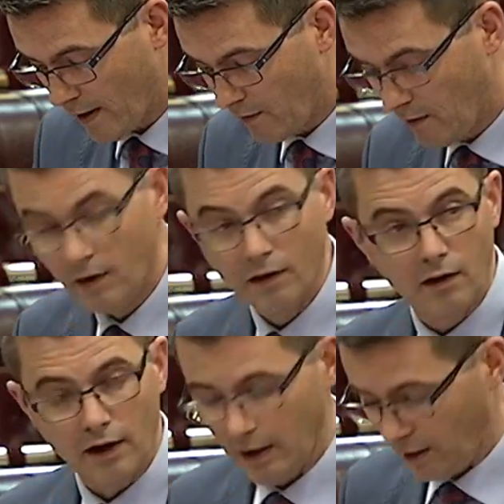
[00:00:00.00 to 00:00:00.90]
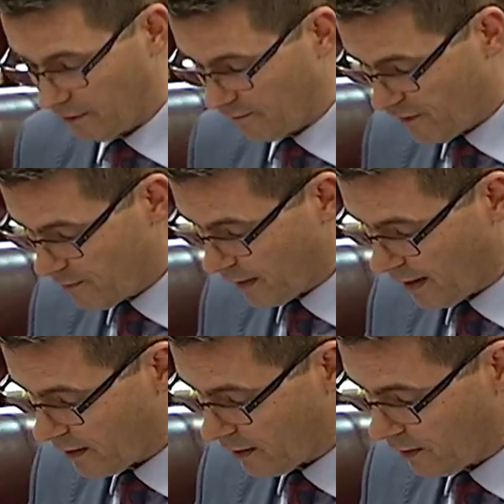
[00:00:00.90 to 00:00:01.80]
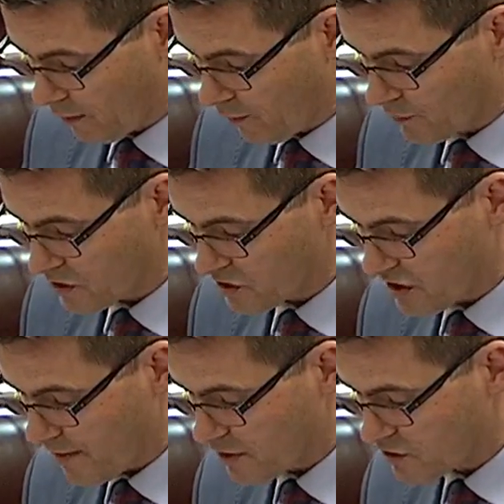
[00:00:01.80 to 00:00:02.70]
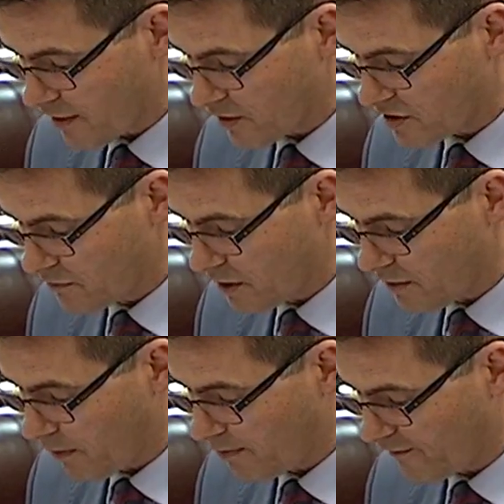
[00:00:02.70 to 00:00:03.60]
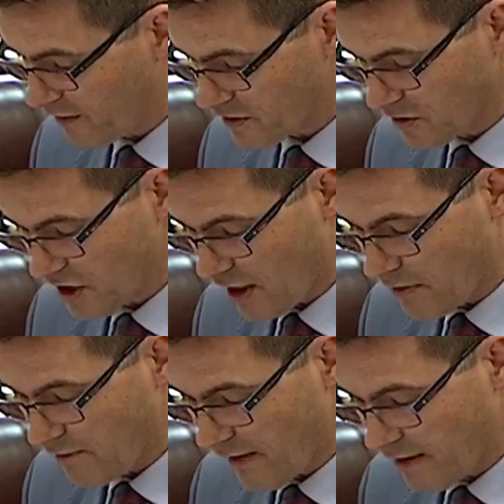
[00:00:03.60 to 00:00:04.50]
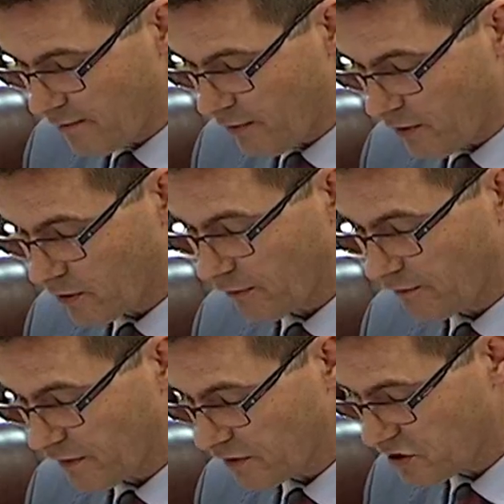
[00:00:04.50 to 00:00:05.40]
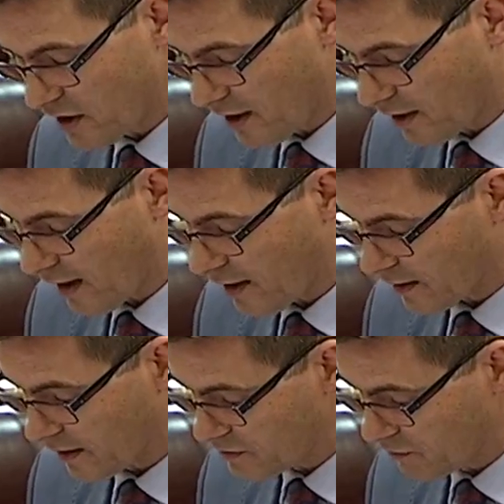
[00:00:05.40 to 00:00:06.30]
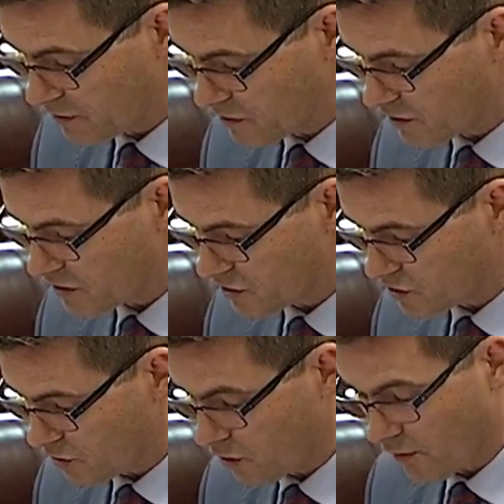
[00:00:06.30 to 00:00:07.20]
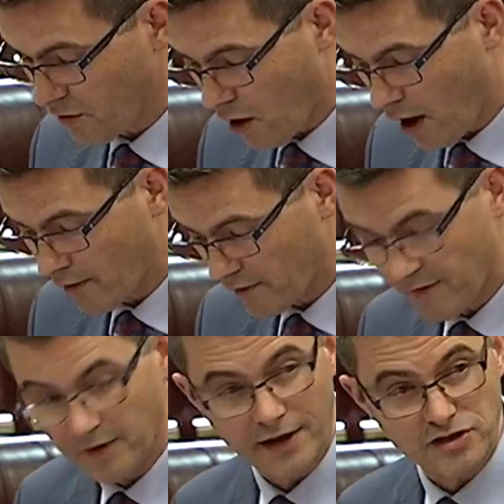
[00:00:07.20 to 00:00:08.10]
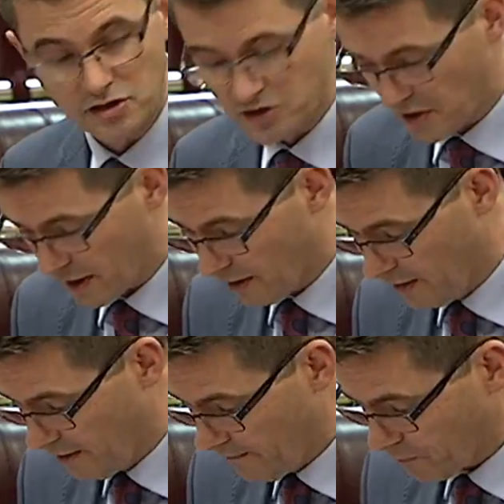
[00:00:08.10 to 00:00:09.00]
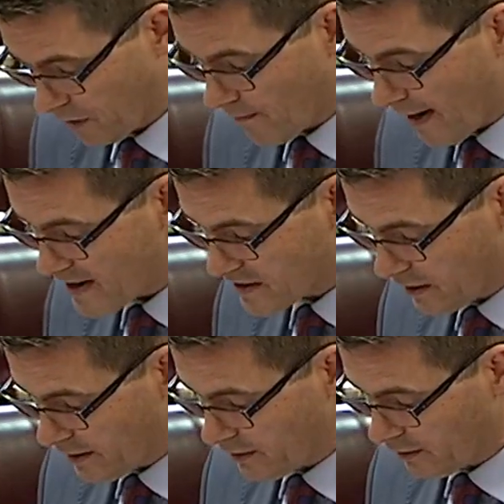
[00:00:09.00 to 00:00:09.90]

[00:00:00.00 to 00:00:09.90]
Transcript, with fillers: one uh, a defibrillator uh, was just demonstrated to me by Professor Jamie Vandenberg of the Victor Chang Cardiac Research Institute on the night of the Foundation dinner. Amazingly,